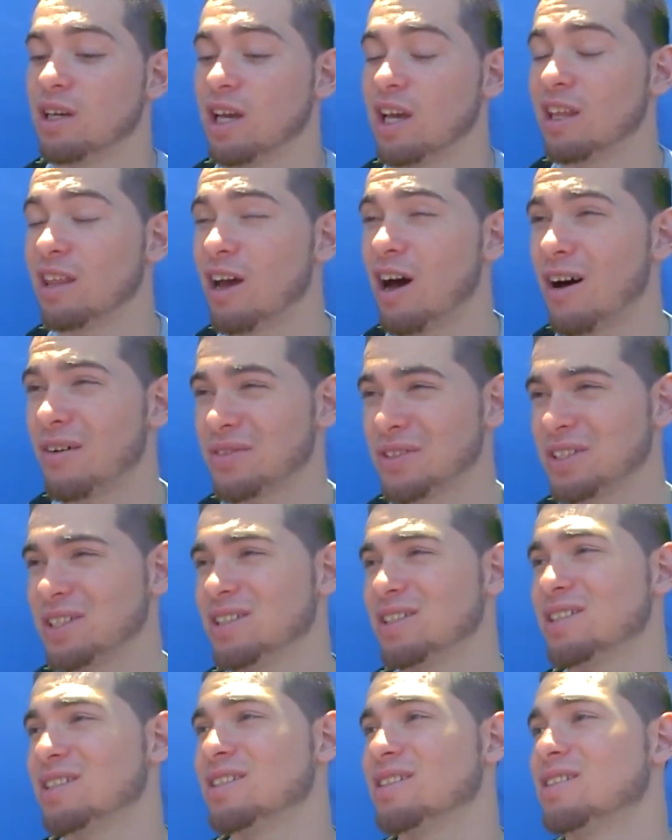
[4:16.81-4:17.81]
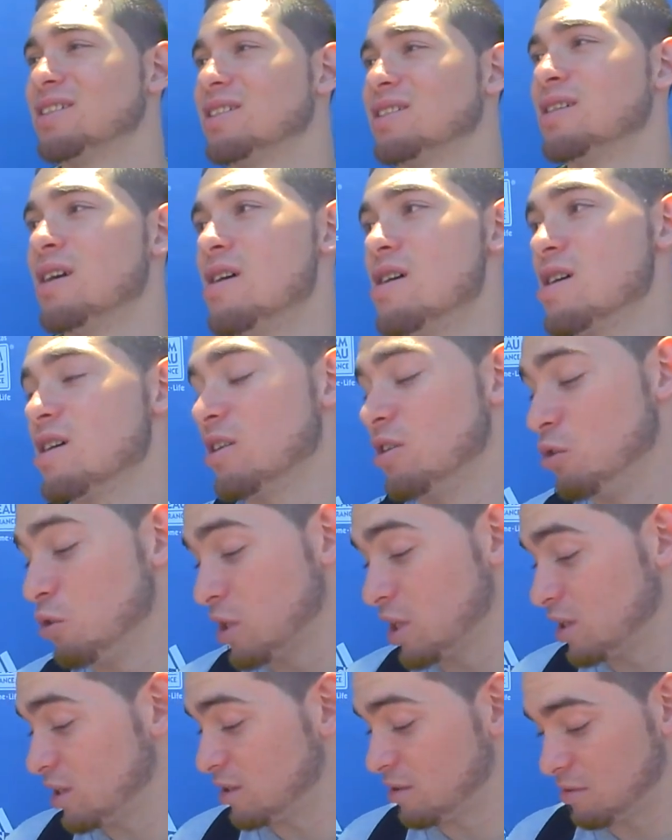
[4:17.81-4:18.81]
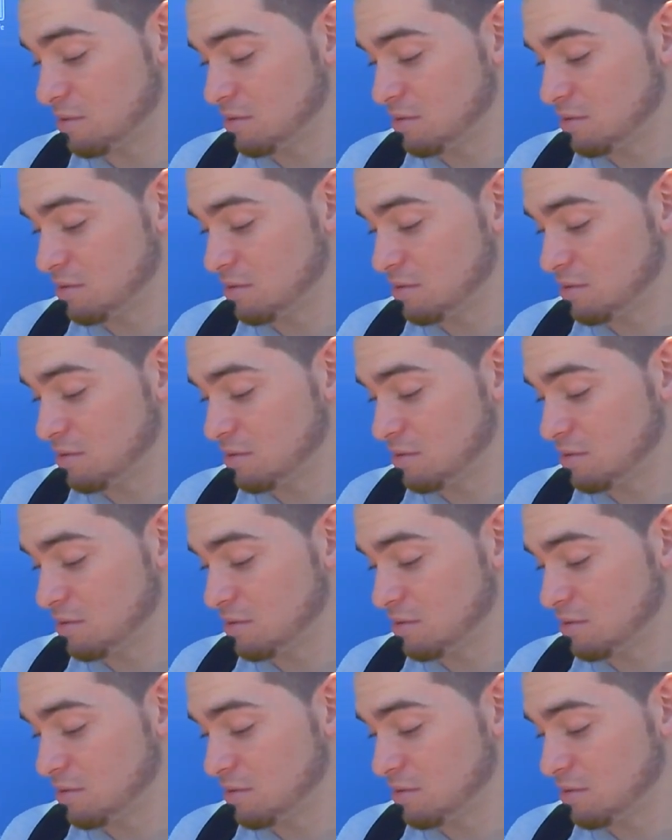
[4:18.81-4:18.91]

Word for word: in the offseason, you can